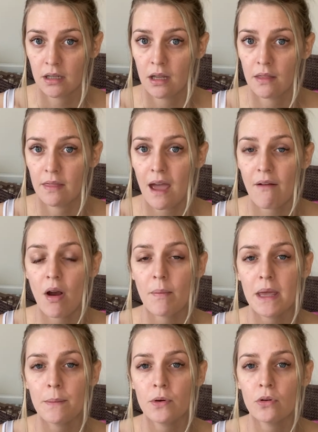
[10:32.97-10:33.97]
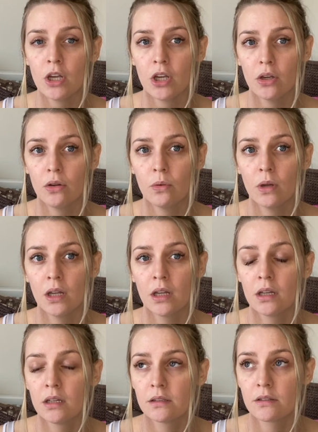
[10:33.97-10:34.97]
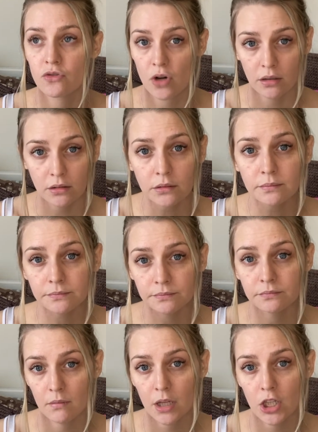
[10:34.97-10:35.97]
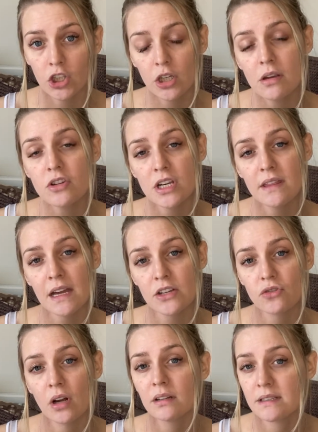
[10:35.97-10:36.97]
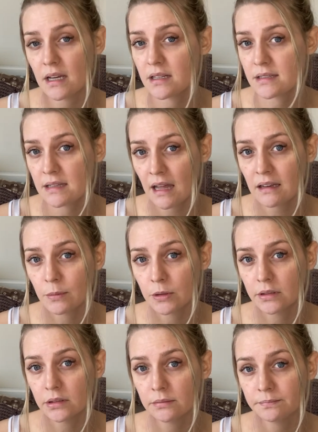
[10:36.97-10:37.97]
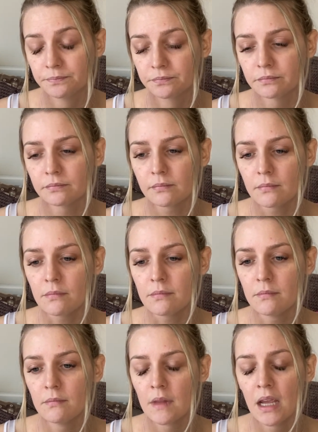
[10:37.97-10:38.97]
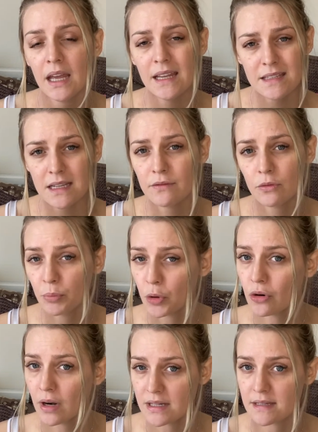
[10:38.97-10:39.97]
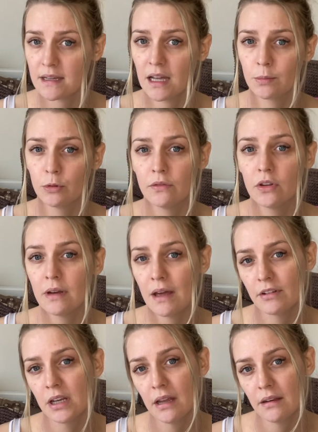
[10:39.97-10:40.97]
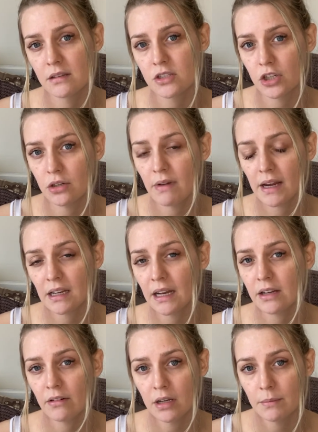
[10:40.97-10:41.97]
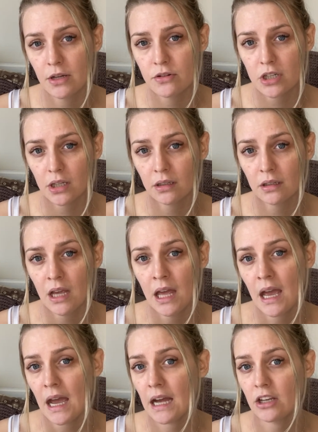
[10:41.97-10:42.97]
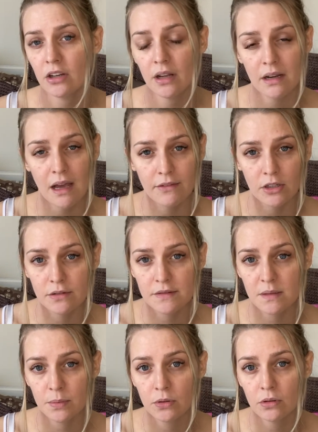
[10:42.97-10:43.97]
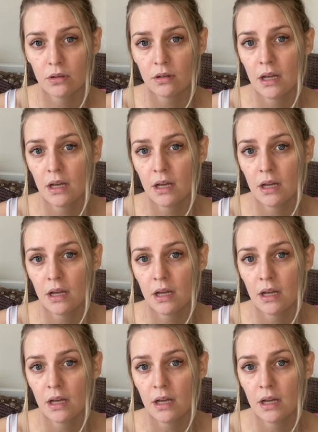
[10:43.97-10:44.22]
There are people who struggle. Usually that struggle is understandable. It's even more understandable if you never learn to regulate your own emotion and you don't have a lot of support.